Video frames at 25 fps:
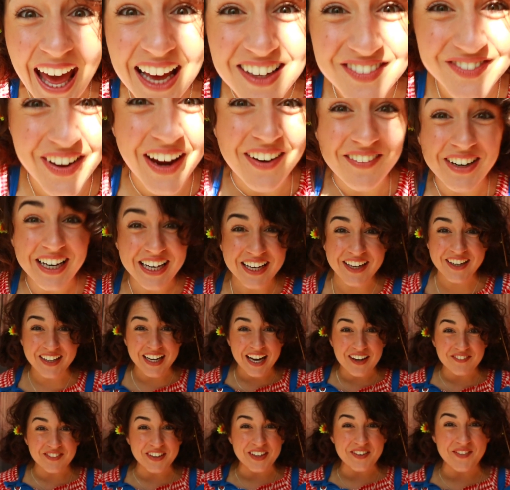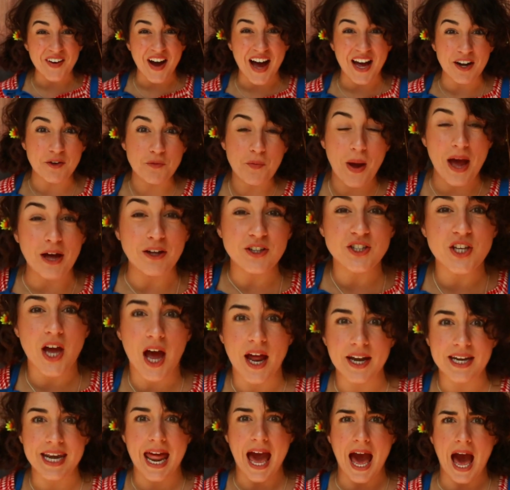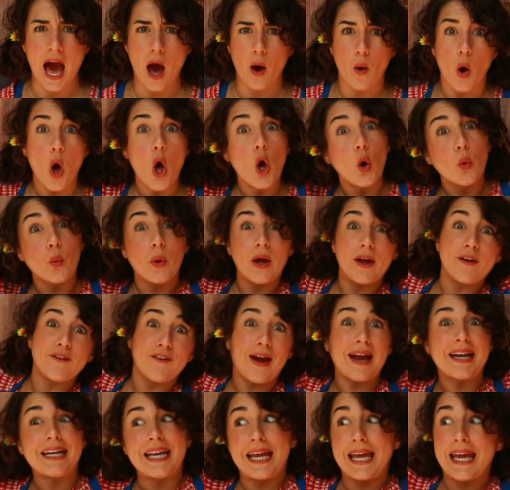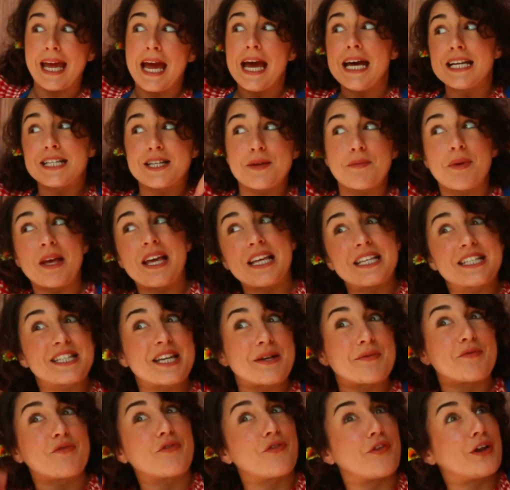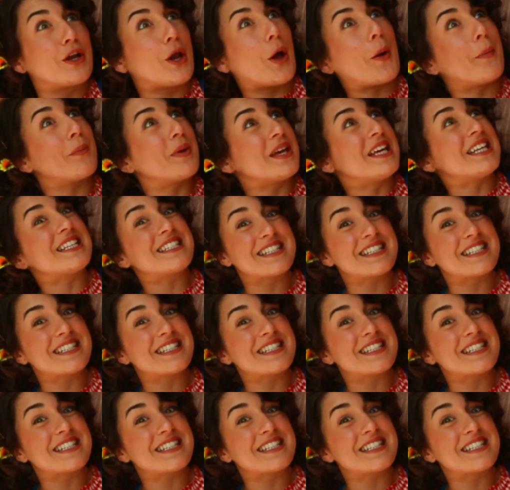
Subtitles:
Very good everyone, well done. Now we're ready to be some floppy